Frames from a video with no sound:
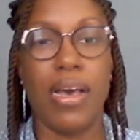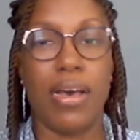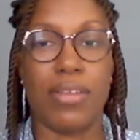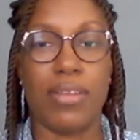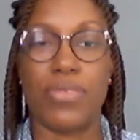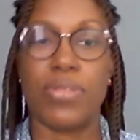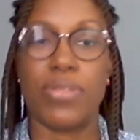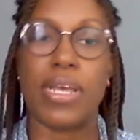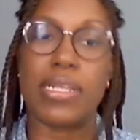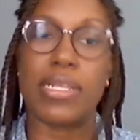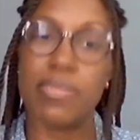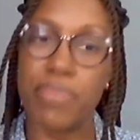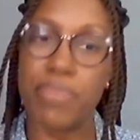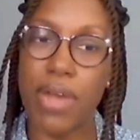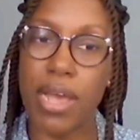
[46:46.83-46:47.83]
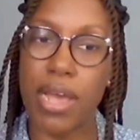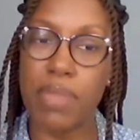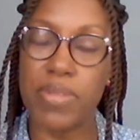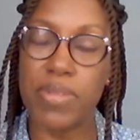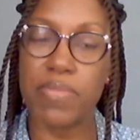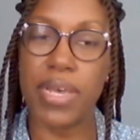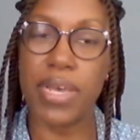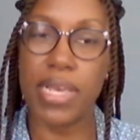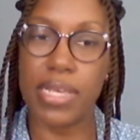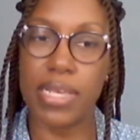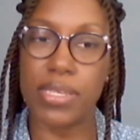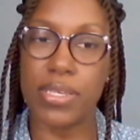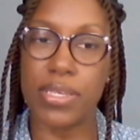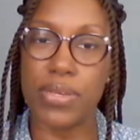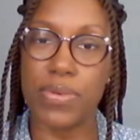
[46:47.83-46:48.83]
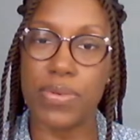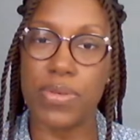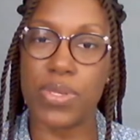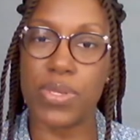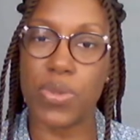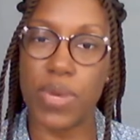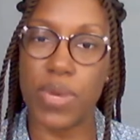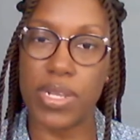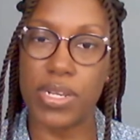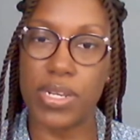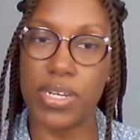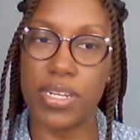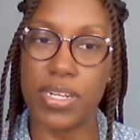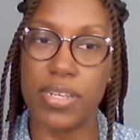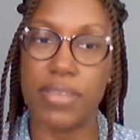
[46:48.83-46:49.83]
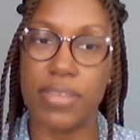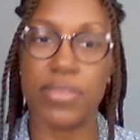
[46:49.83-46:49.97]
I do like to brag, but my SEO is quite good.